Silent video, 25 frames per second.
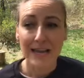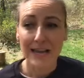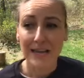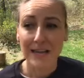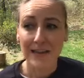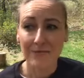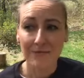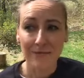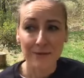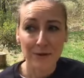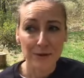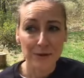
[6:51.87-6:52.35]

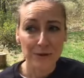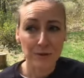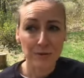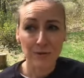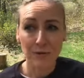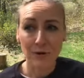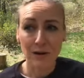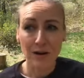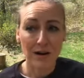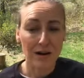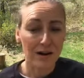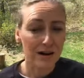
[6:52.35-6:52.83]
if
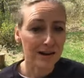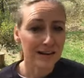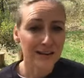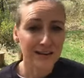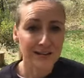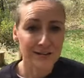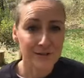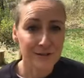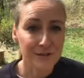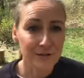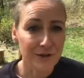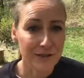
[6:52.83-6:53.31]
you are an
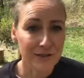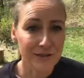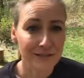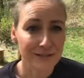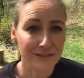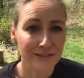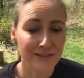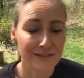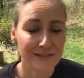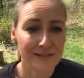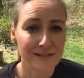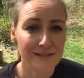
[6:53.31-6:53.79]

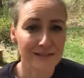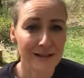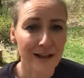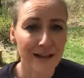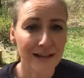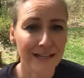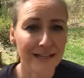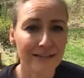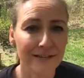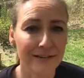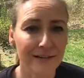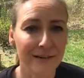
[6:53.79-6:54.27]
instructional
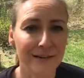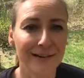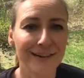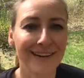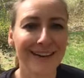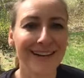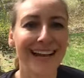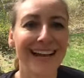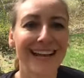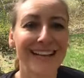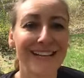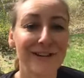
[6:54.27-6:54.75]
designer
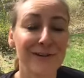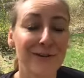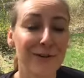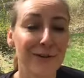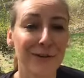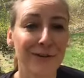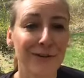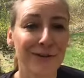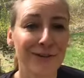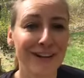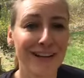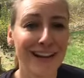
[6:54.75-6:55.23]
and you're
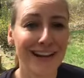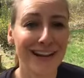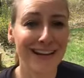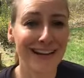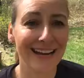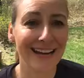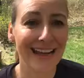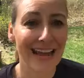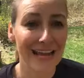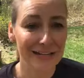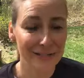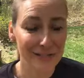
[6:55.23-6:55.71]

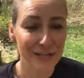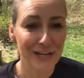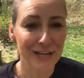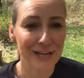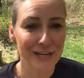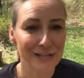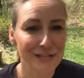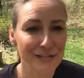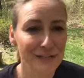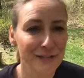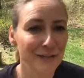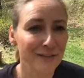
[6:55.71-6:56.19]
creating
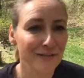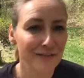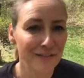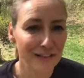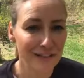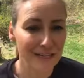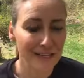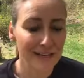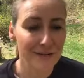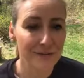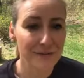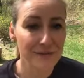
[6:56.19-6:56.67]
educational
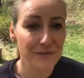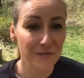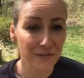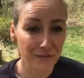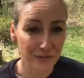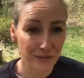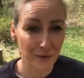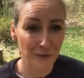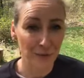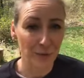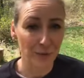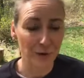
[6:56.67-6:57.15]
videos for
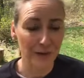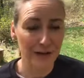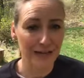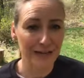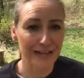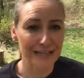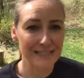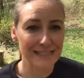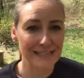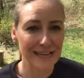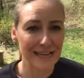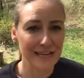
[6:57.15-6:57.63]
your
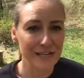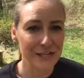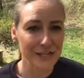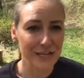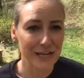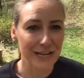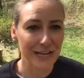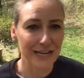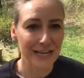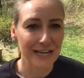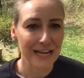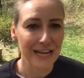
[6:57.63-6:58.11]

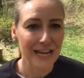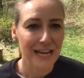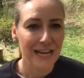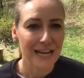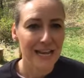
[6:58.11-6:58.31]
organization,